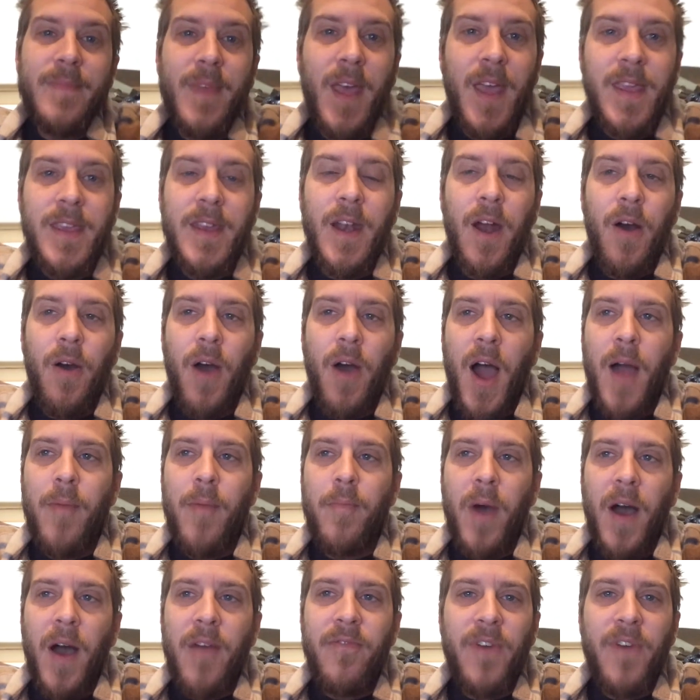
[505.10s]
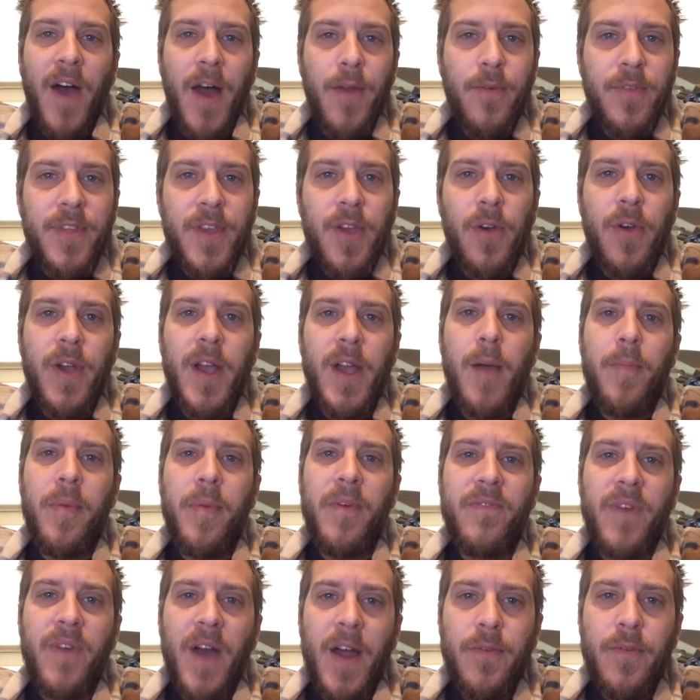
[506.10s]
I'm fine with it going up.
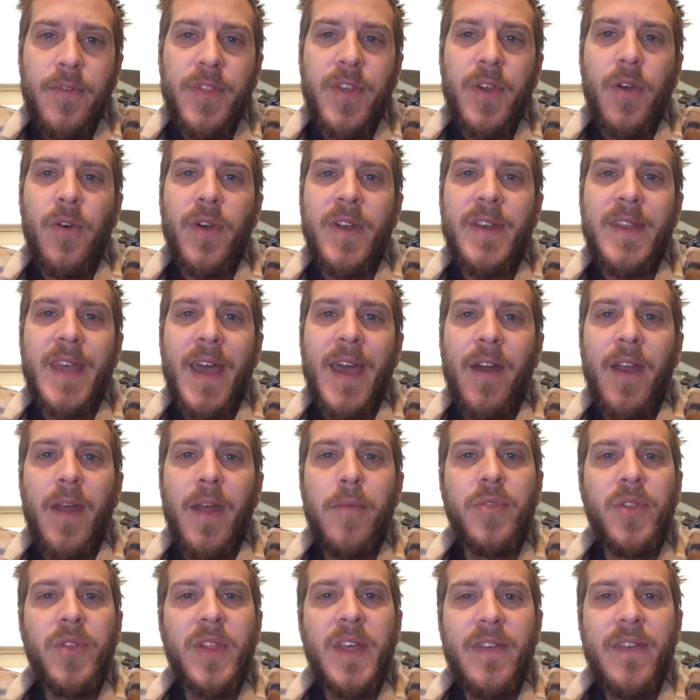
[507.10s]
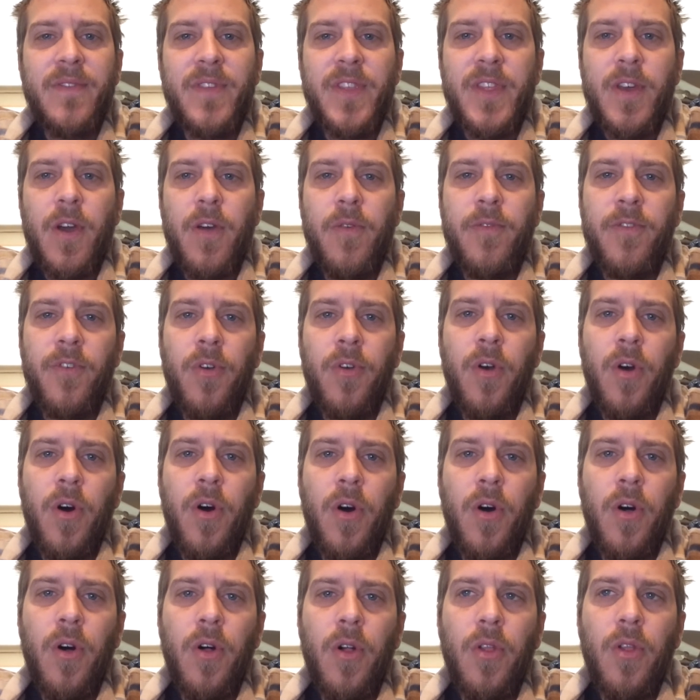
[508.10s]
I'm fine with it going down. I believe in the
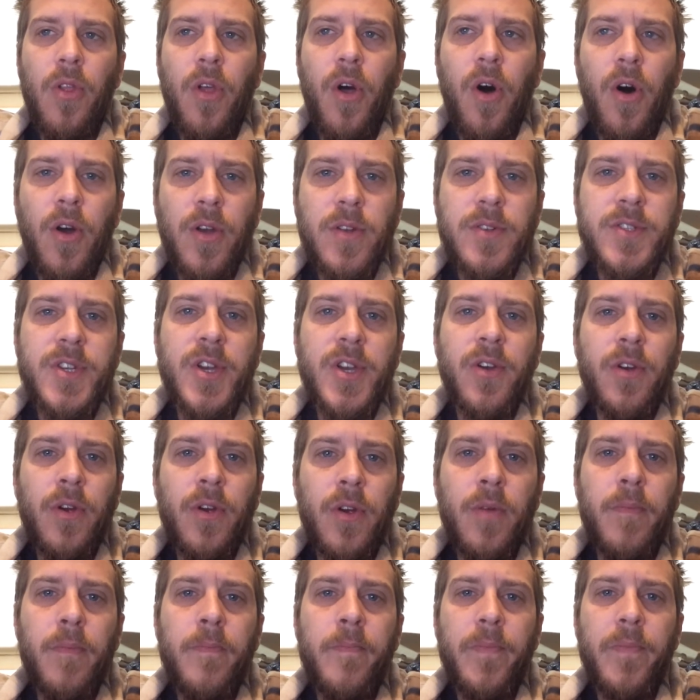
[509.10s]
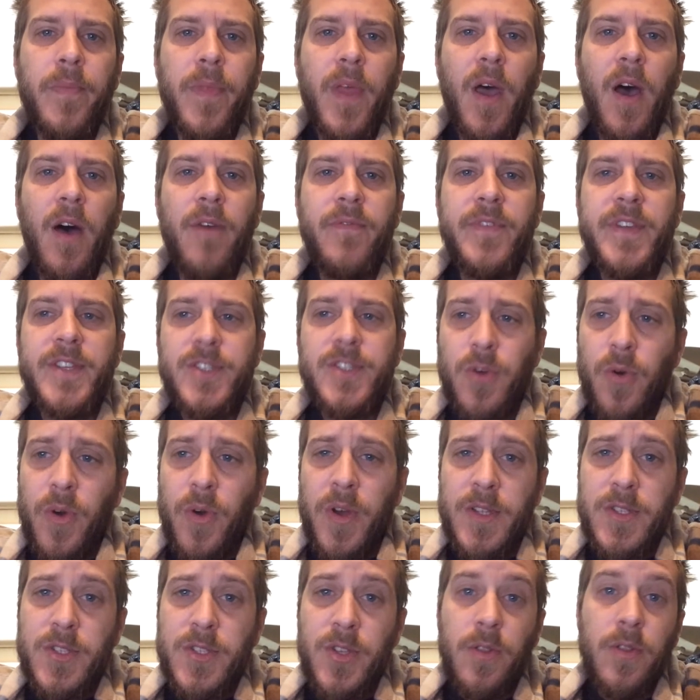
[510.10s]
overall long term of these
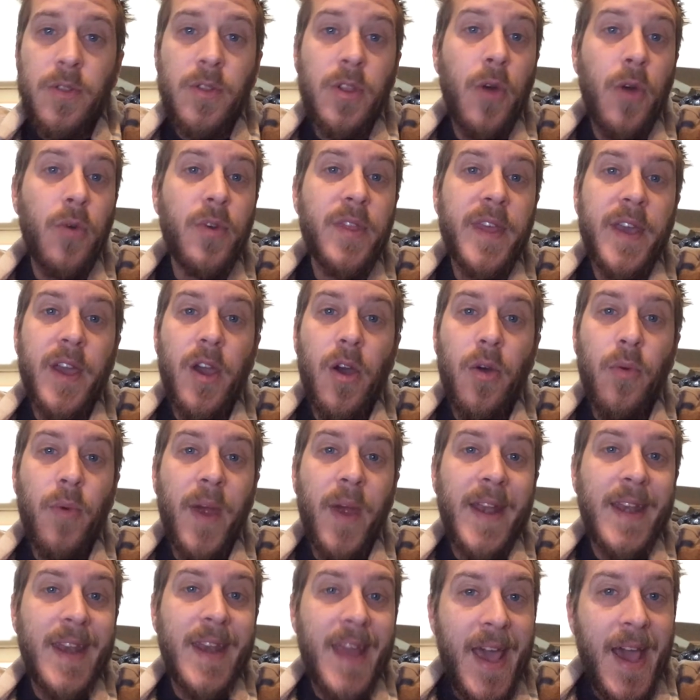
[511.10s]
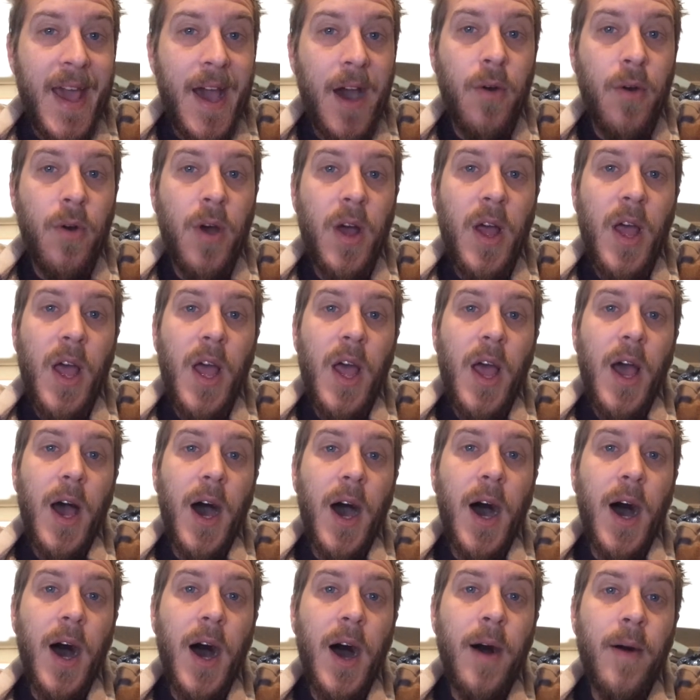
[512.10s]
coins. So the lower they go right now,
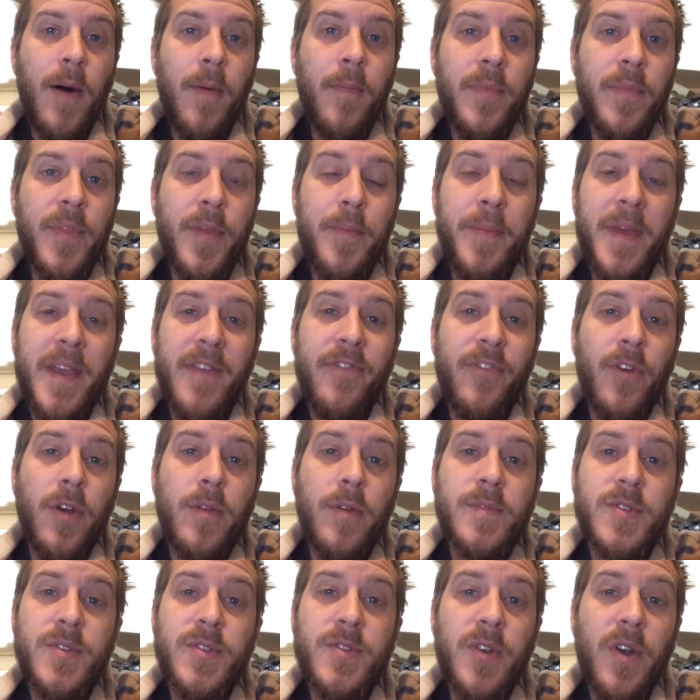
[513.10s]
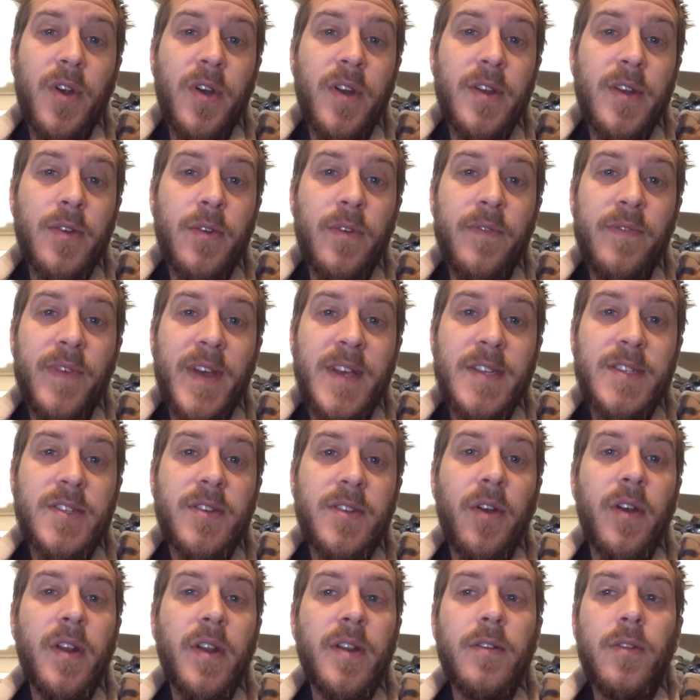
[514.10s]
the big firms are starting to invest,
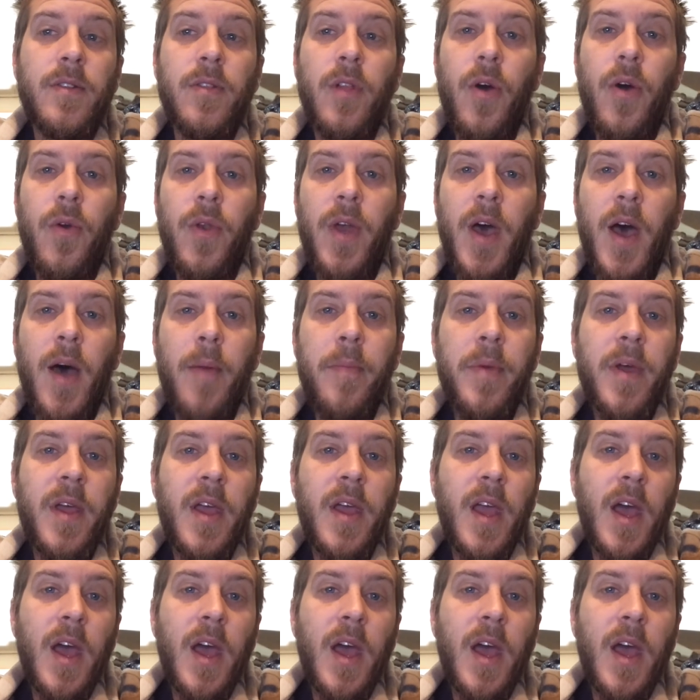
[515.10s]
starting to load up.